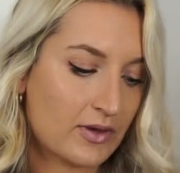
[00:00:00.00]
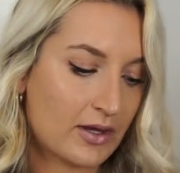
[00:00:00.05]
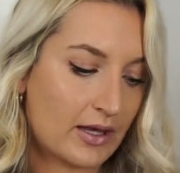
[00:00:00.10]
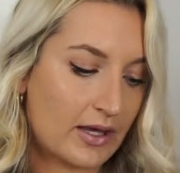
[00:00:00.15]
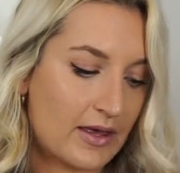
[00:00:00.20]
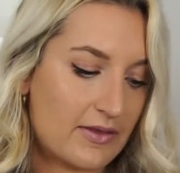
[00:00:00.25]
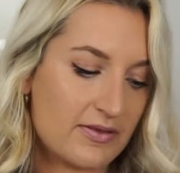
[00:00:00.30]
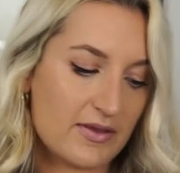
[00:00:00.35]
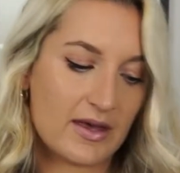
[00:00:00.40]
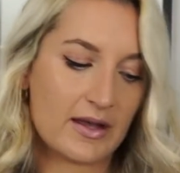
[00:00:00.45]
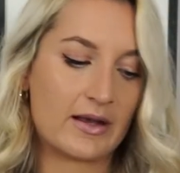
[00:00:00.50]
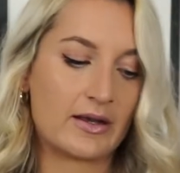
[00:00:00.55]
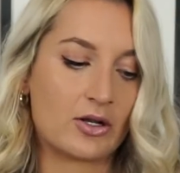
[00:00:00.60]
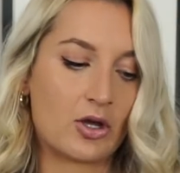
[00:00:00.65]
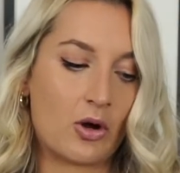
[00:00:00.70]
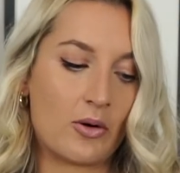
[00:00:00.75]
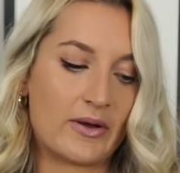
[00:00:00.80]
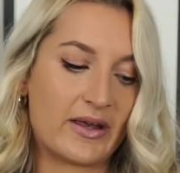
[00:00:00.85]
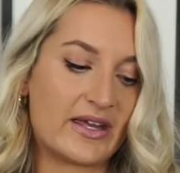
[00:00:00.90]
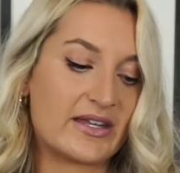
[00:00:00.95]
And then
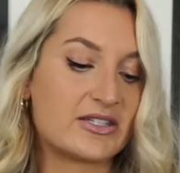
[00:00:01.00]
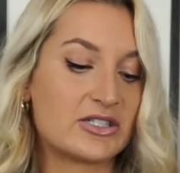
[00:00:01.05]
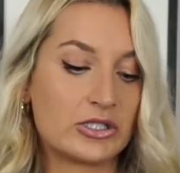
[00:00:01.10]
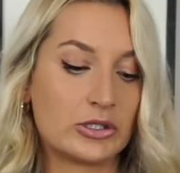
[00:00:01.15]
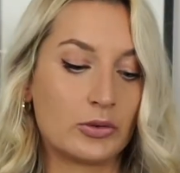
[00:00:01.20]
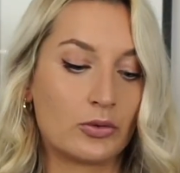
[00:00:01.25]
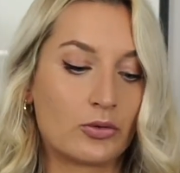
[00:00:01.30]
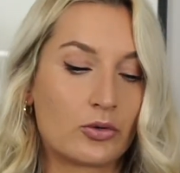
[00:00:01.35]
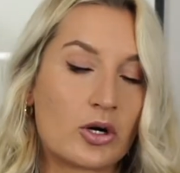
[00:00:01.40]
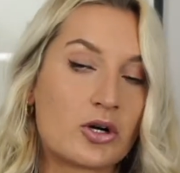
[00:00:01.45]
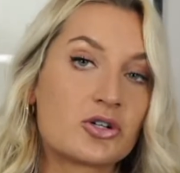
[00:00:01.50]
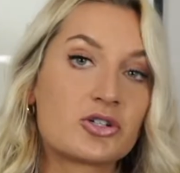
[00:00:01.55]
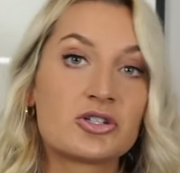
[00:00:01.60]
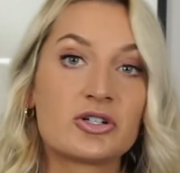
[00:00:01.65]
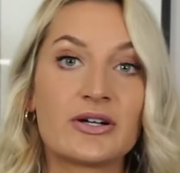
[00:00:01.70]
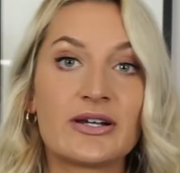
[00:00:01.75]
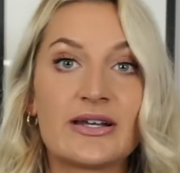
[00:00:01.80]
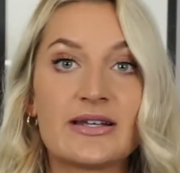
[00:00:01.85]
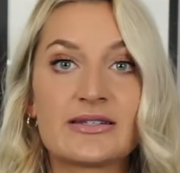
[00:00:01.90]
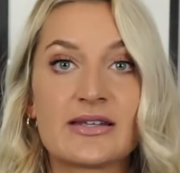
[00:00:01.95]
going into
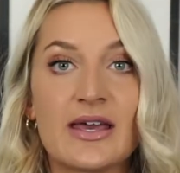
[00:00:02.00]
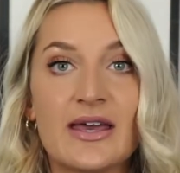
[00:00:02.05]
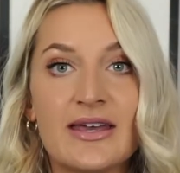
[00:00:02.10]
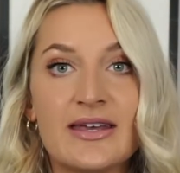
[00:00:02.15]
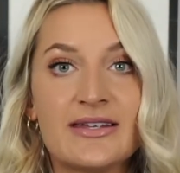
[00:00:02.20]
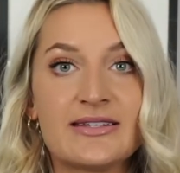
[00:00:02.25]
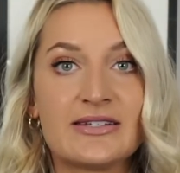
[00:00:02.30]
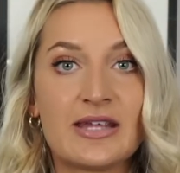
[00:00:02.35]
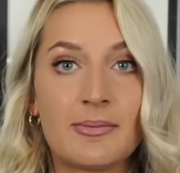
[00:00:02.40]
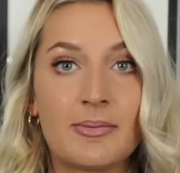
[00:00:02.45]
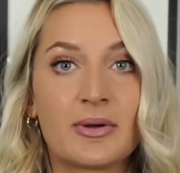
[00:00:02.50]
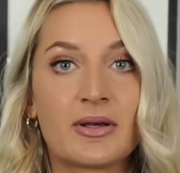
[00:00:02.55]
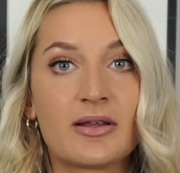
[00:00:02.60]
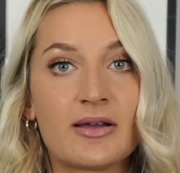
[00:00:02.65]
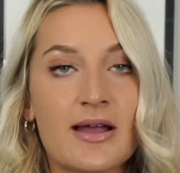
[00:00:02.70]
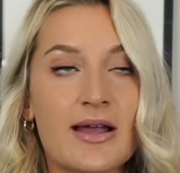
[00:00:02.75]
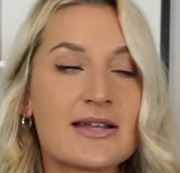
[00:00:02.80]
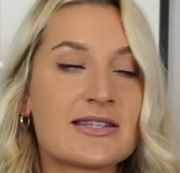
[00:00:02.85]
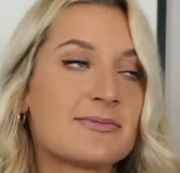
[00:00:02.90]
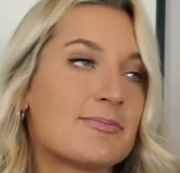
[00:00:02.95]
groceries, typically
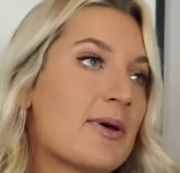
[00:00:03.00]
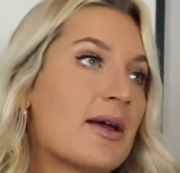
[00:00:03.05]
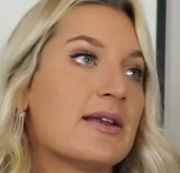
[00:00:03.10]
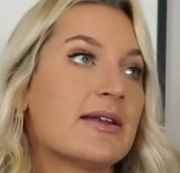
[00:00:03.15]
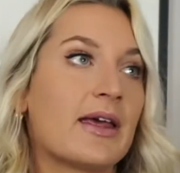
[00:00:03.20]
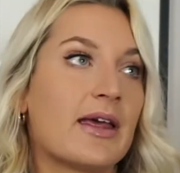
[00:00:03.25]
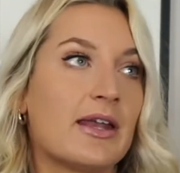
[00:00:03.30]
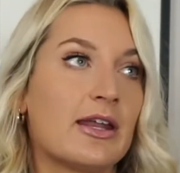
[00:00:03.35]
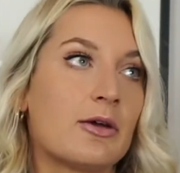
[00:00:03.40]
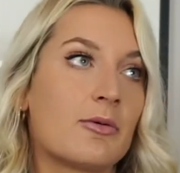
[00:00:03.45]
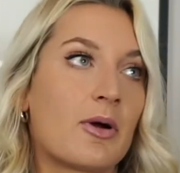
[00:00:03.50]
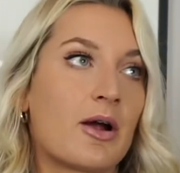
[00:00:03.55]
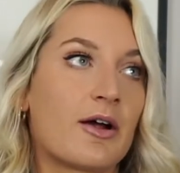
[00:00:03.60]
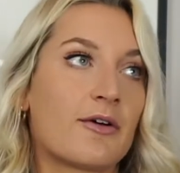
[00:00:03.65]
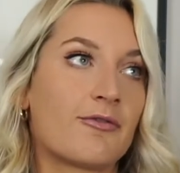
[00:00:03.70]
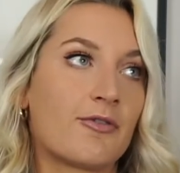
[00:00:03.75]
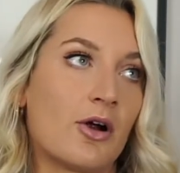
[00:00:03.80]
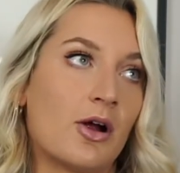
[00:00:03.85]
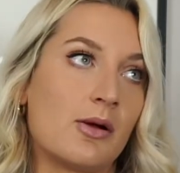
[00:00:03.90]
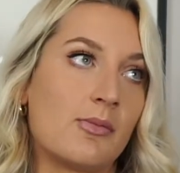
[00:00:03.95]
I spend anywhere
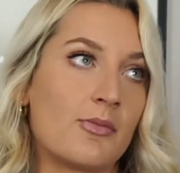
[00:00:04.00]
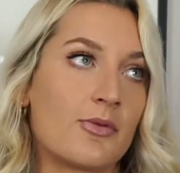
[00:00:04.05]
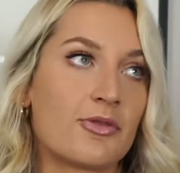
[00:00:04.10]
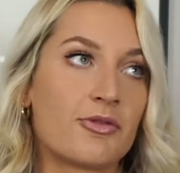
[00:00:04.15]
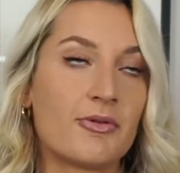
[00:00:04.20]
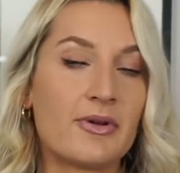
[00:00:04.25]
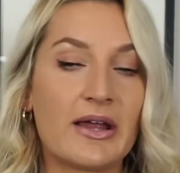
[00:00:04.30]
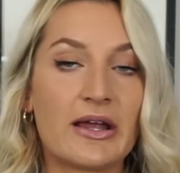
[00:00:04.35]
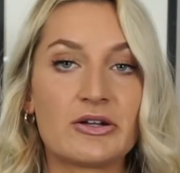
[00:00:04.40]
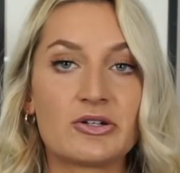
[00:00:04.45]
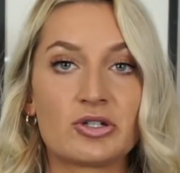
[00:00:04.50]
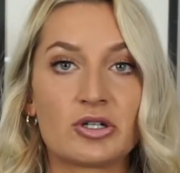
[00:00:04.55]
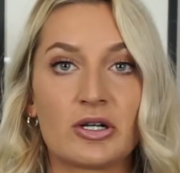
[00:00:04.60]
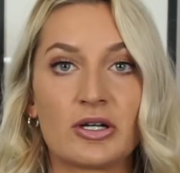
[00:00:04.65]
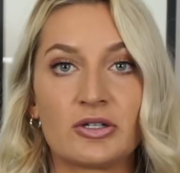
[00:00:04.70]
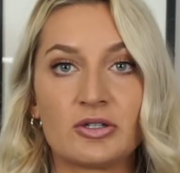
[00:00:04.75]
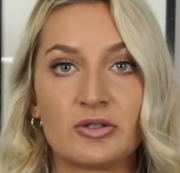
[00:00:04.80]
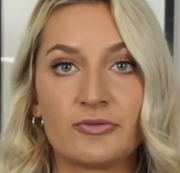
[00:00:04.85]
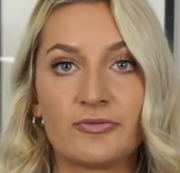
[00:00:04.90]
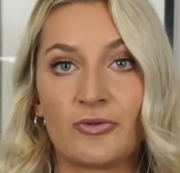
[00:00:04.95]
from
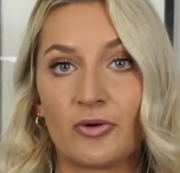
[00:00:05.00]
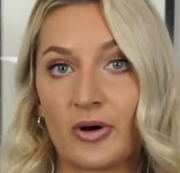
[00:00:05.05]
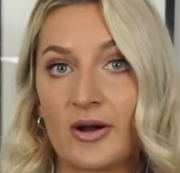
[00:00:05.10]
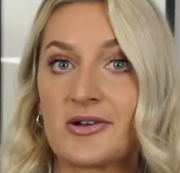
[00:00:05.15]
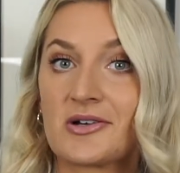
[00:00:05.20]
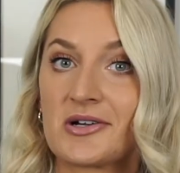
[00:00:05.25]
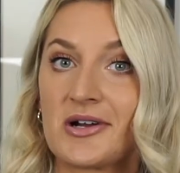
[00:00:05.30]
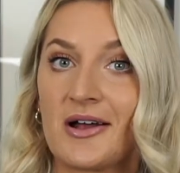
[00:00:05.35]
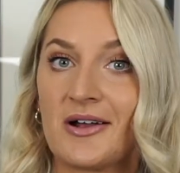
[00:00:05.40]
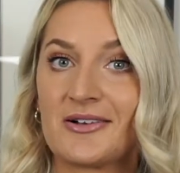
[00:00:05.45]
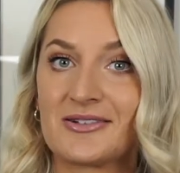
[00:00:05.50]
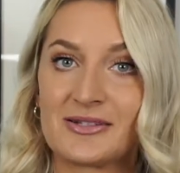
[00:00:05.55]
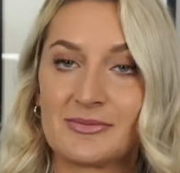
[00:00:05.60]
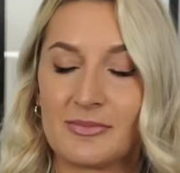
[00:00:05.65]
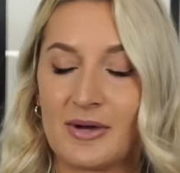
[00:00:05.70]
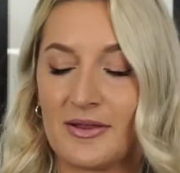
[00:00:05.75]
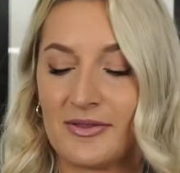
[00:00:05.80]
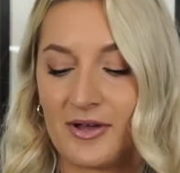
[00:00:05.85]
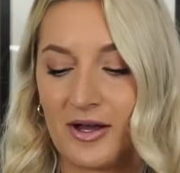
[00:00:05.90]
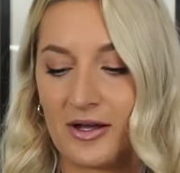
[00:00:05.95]
$300 to $400 a
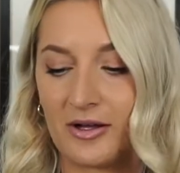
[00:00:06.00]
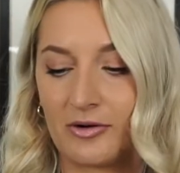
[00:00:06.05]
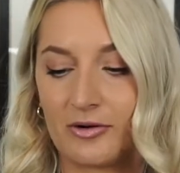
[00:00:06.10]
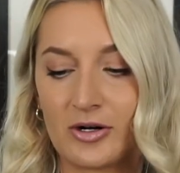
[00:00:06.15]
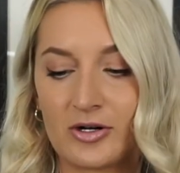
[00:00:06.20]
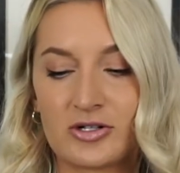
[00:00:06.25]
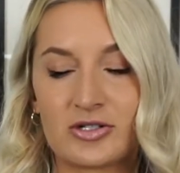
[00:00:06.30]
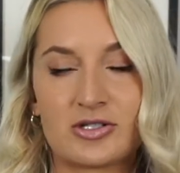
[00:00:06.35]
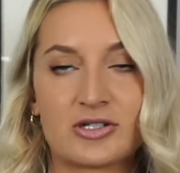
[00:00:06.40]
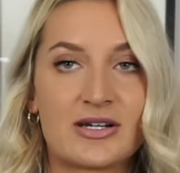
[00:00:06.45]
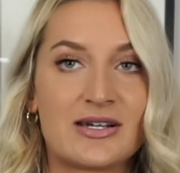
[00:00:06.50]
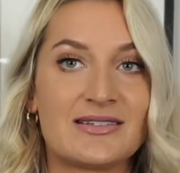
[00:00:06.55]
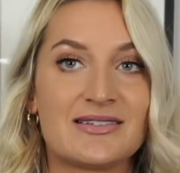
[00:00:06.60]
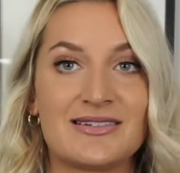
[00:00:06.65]
month on groceries.